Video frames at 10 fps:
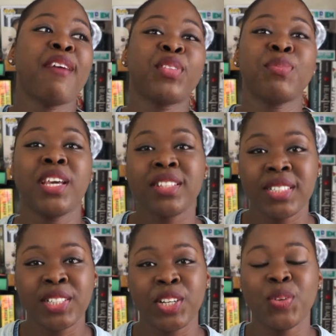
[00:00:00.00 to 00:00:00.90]
to be
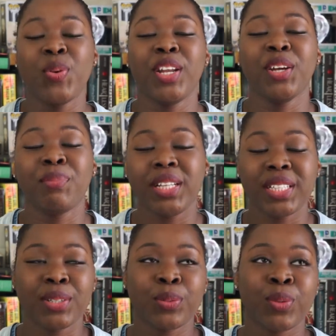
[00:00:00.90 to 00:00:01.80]
considered when you're
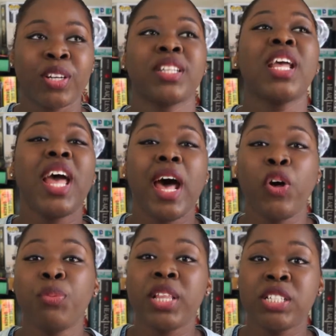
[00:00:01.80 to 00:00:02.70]
building a world. I
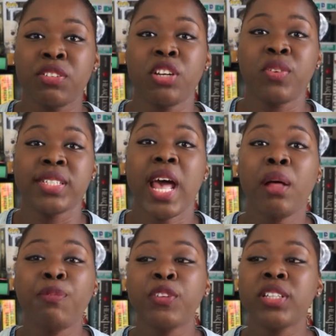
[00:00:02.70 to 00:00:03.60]
hope this video was
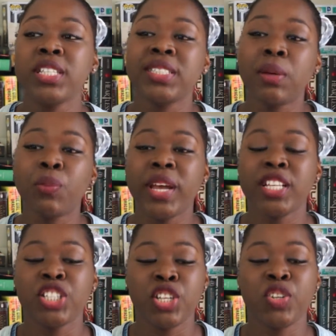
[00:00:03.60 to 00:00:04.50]
helpful in some ways
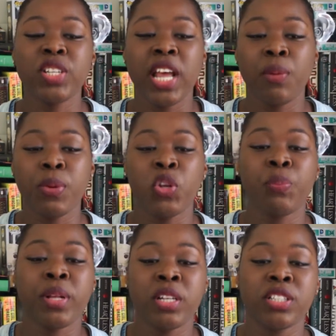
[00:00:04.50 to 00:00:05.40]
to you and helping you
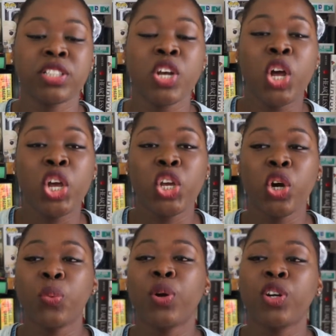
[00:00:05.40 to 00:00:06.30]
build
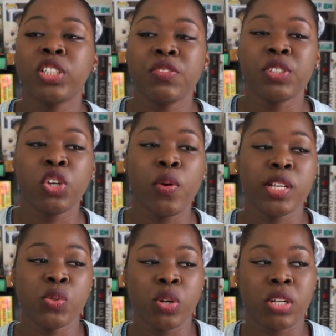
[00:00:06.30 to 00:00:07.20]
your world, even though
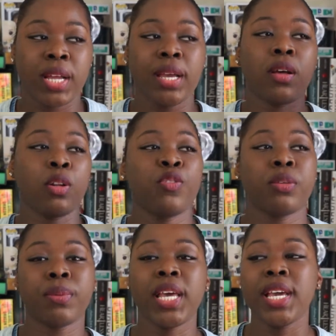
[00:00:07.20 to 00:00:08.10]
it's sort of all over the
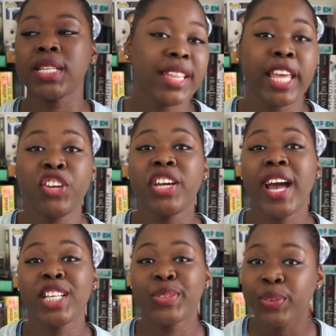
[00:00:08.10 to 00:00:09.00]
place. Thank you
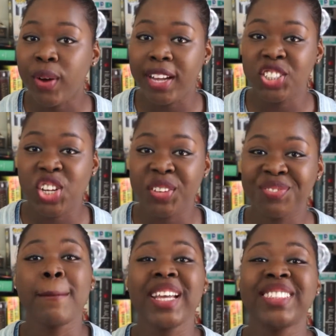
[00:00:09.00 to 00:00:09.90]
guys for
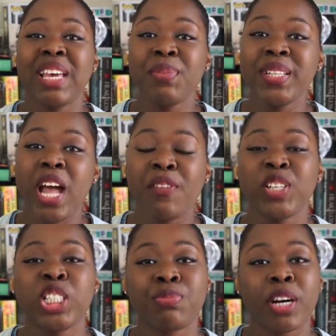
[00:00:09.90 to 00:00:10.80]
watching. My debut
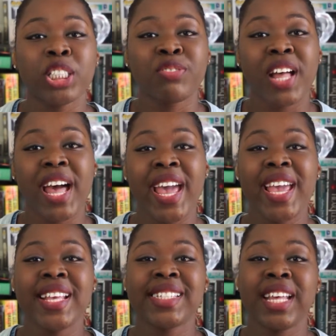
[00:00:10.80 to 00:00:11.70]
novel Sparks Fly
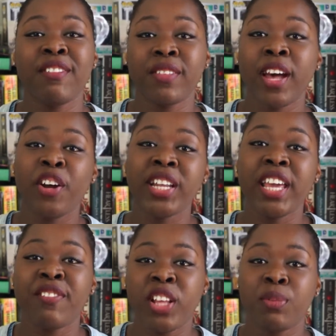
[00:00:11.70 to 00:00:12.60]
is currently
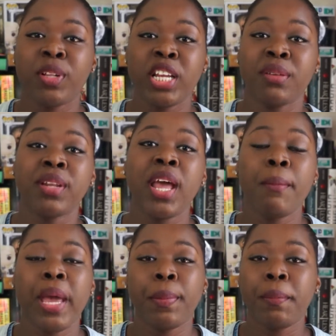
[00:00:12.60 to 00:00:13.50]
available in
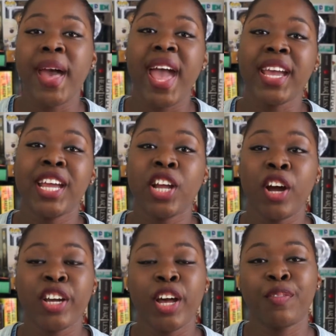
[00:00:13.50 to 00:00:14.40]
paperback and
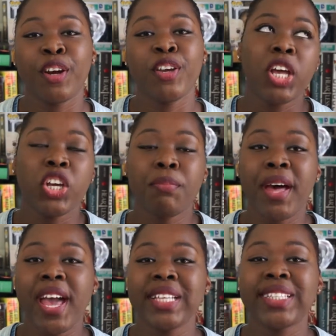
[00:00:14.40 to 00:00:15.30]
hardcover. You can
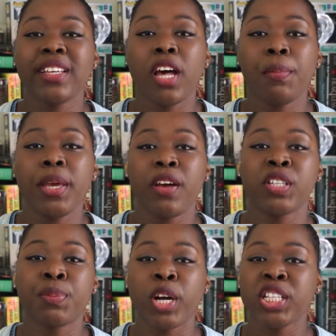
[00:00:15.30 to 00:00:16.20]
buy a signed copy of
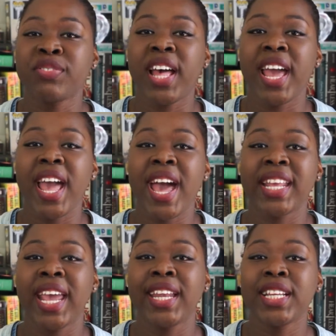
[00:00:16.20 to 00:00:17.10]
Sparks Fly at
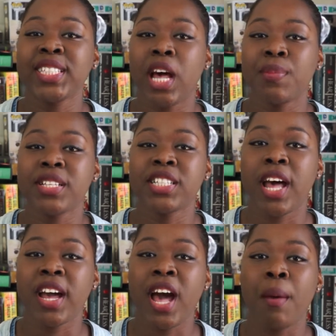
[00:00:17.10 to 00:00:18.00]

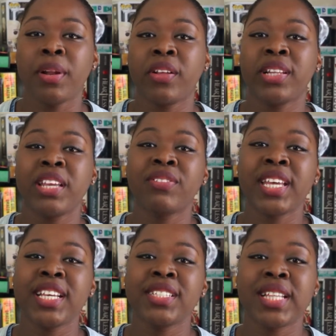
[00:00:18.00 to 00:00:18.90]
KadianThomas.com, and I'll leave
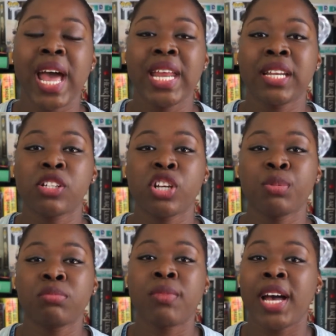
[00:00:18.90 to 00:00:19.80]
links to that in the
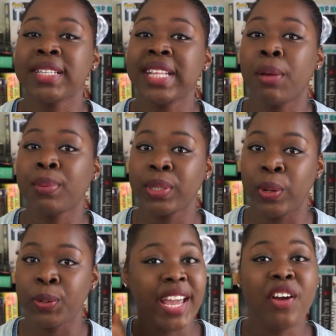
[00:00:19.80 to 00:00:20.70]
description box down
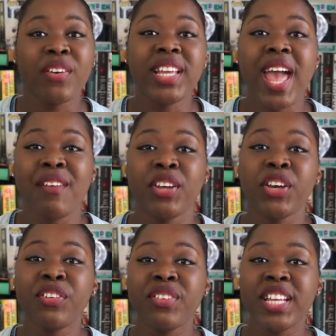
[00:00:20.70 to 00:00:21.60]
below. Currently have a
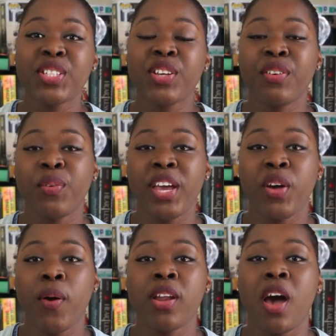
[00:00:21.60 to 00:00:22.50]
Goodreads giveaway
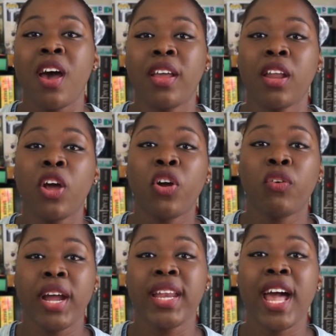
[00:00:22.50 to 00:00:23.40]
going on
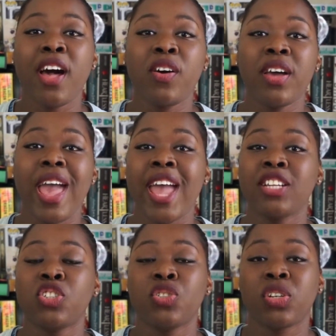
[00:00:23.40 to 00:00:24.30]
right now,
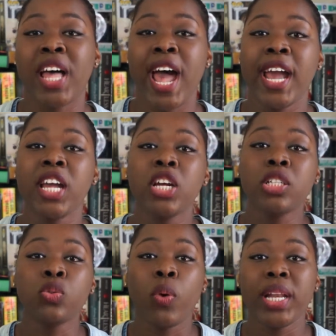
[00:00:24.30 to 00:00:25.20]
ends July
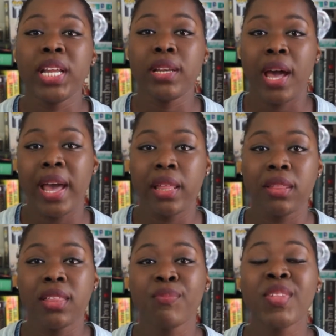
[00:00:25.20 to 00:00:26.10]
29th.